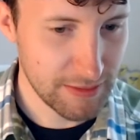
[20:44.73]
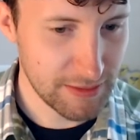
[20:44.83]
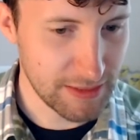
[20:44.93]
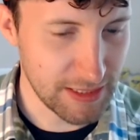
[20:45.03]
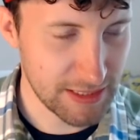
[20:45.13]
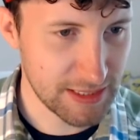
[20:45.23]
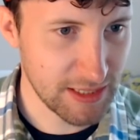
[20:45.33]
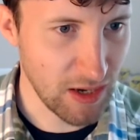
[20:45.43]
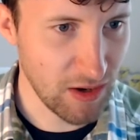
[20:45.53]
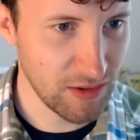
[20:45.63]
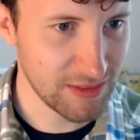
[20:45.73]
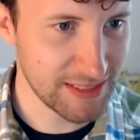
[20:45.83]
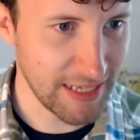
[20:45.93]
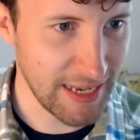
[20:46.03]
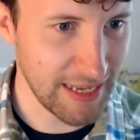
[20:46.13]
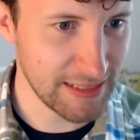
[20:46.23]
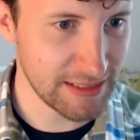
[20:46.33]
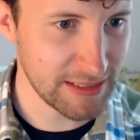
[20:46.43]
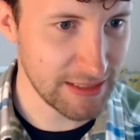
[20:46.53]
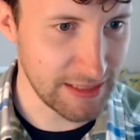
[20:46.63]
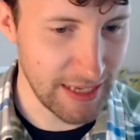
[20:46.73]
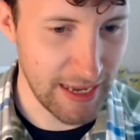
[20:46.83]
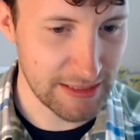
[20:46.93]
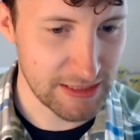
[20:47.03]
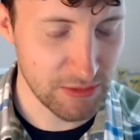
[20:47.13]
This can't end yet.